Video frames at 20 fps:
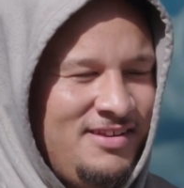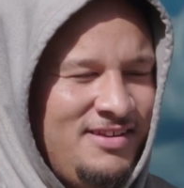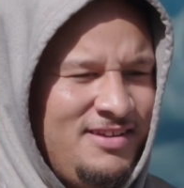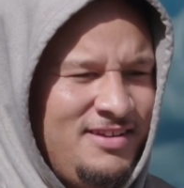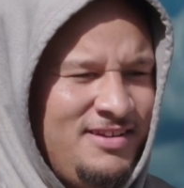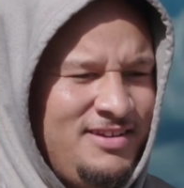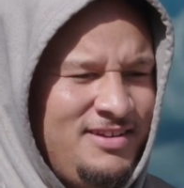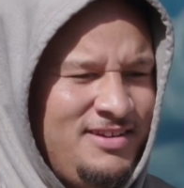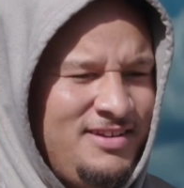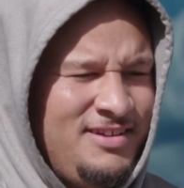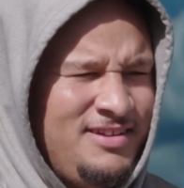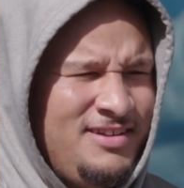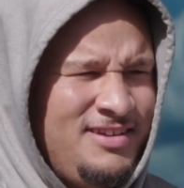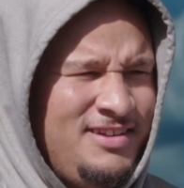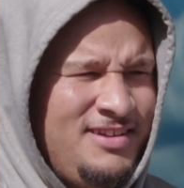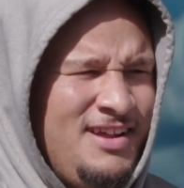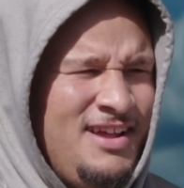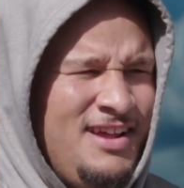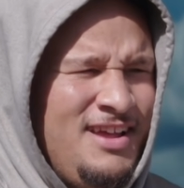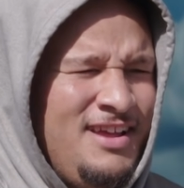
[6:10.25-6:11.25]
week eight
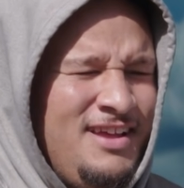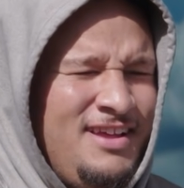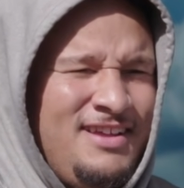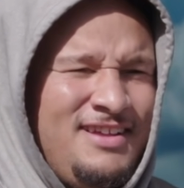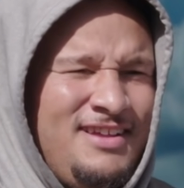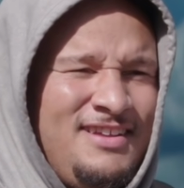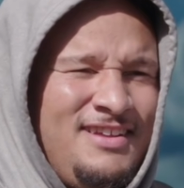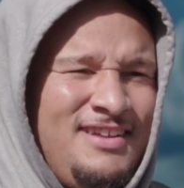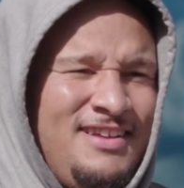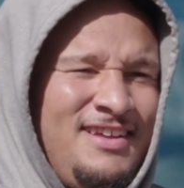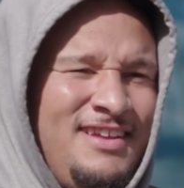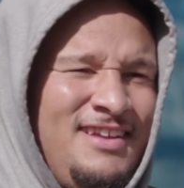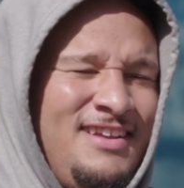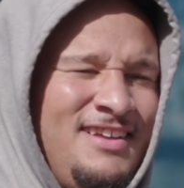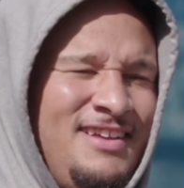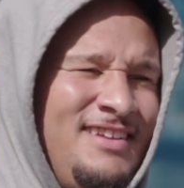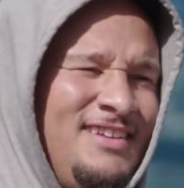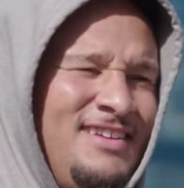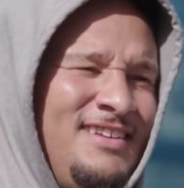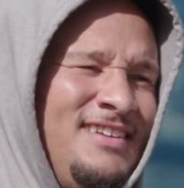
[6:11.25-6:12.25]
of your rookie year and you're
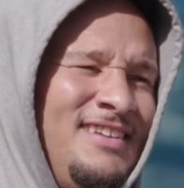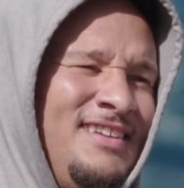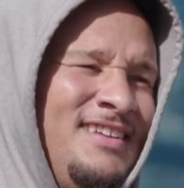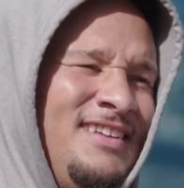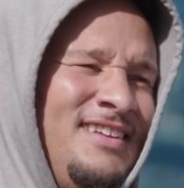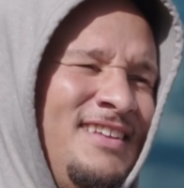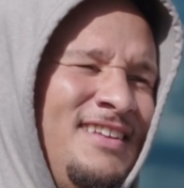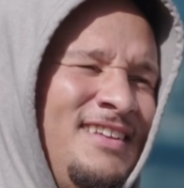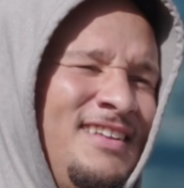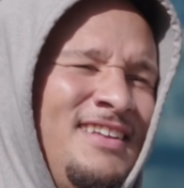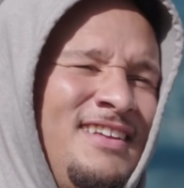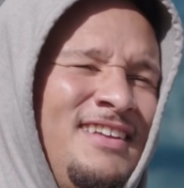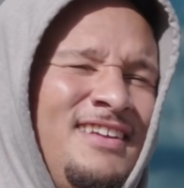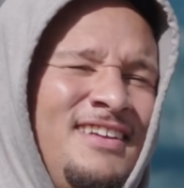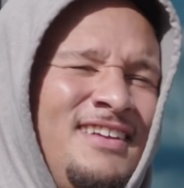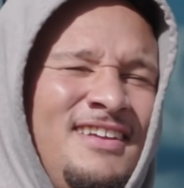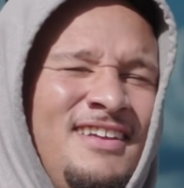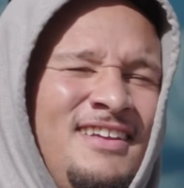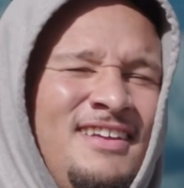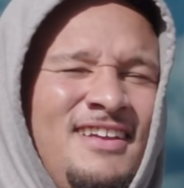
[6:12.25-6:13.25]
starting in front of him or
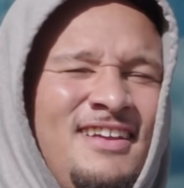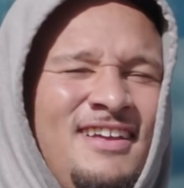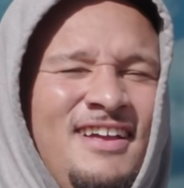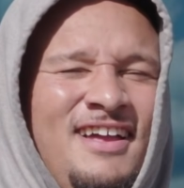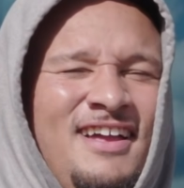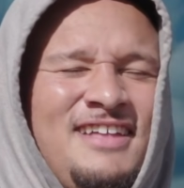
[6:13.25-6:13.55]
anything like that?